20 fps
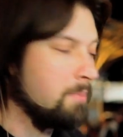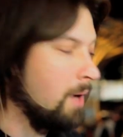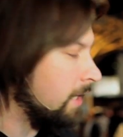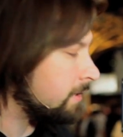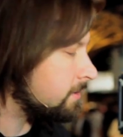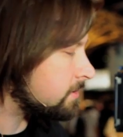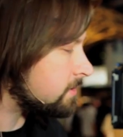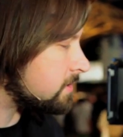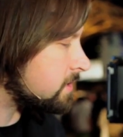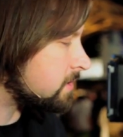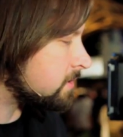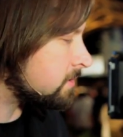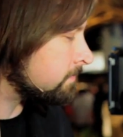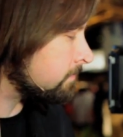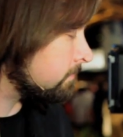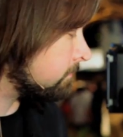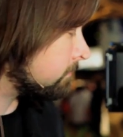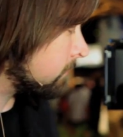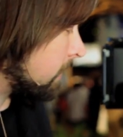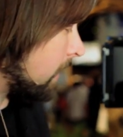buttons.
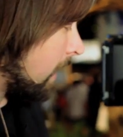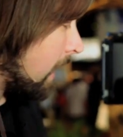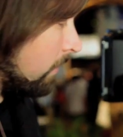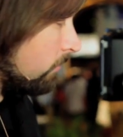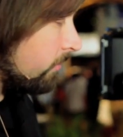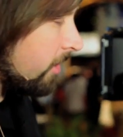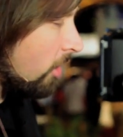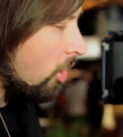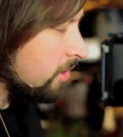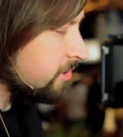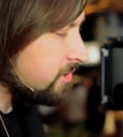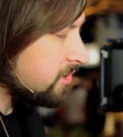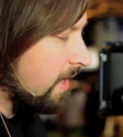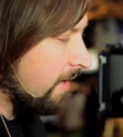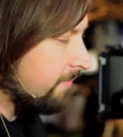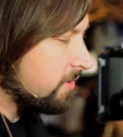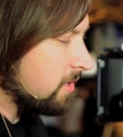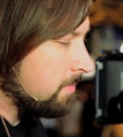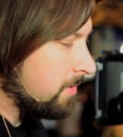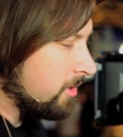And we also
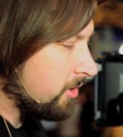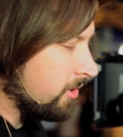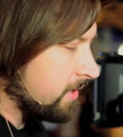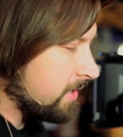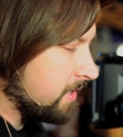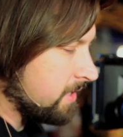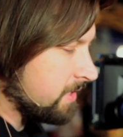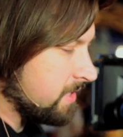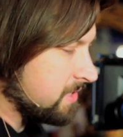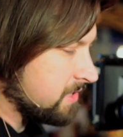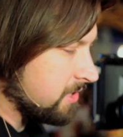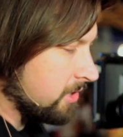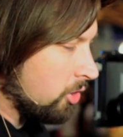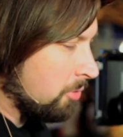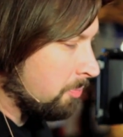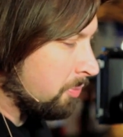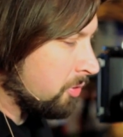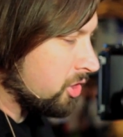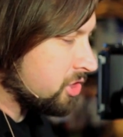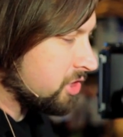have the ability, these
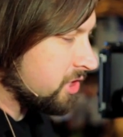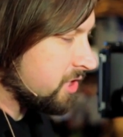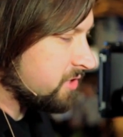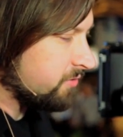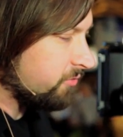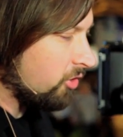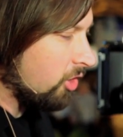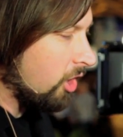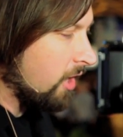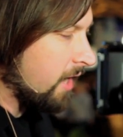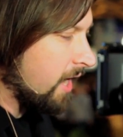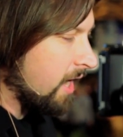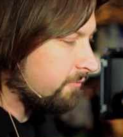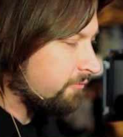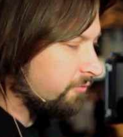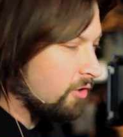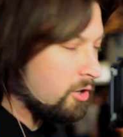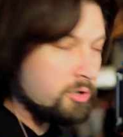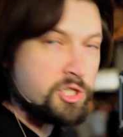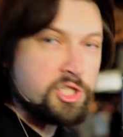little pushes for our
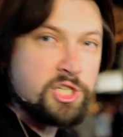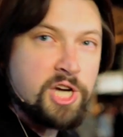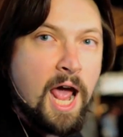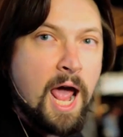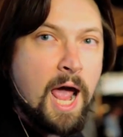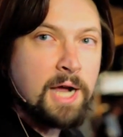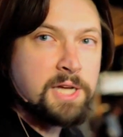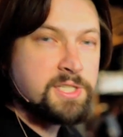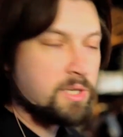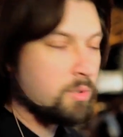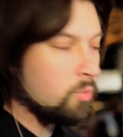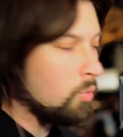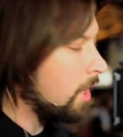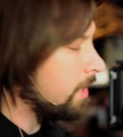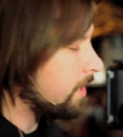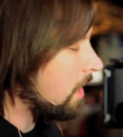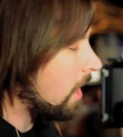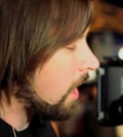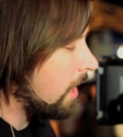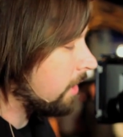headphone jacks and
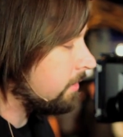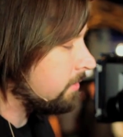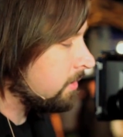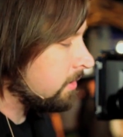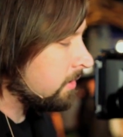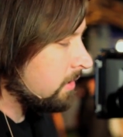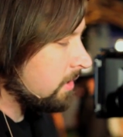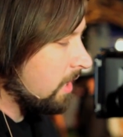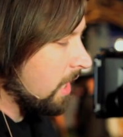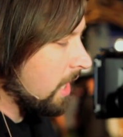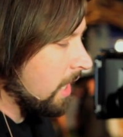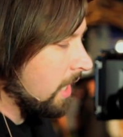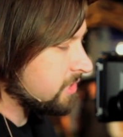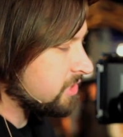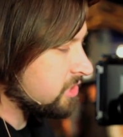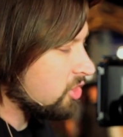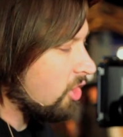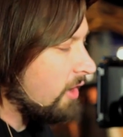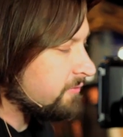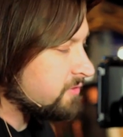whatnot,
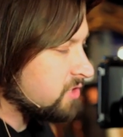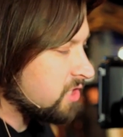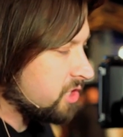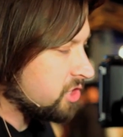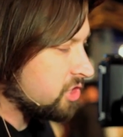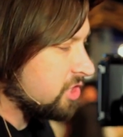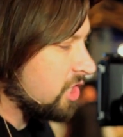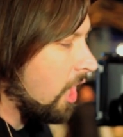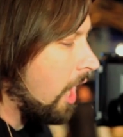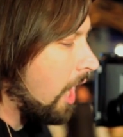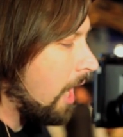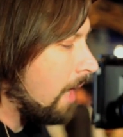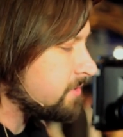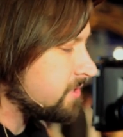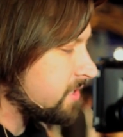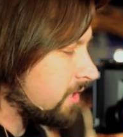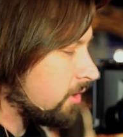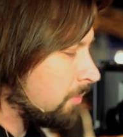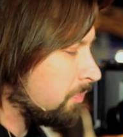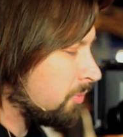soft touch knobs
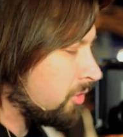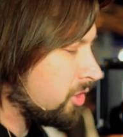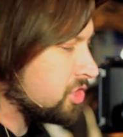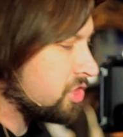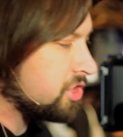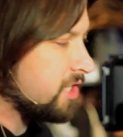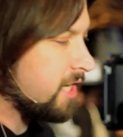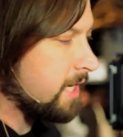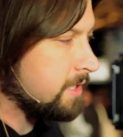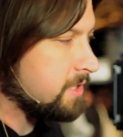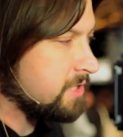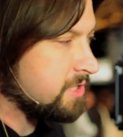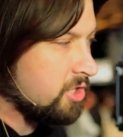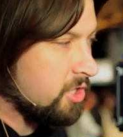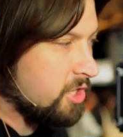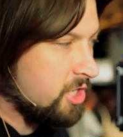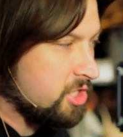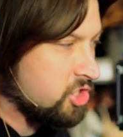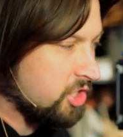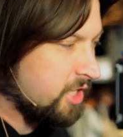that are pushed in so
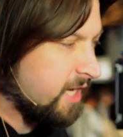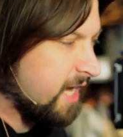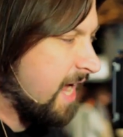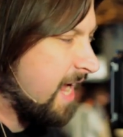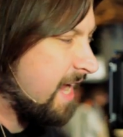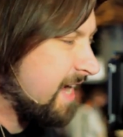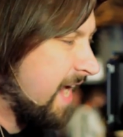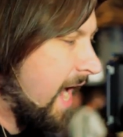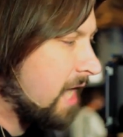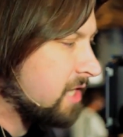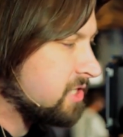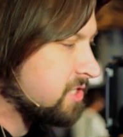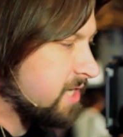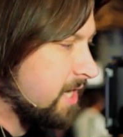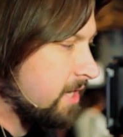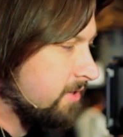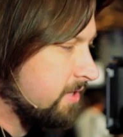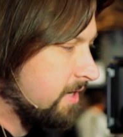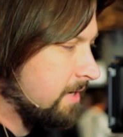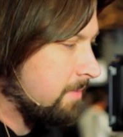that you can't
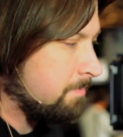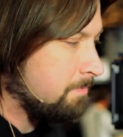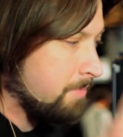accidentally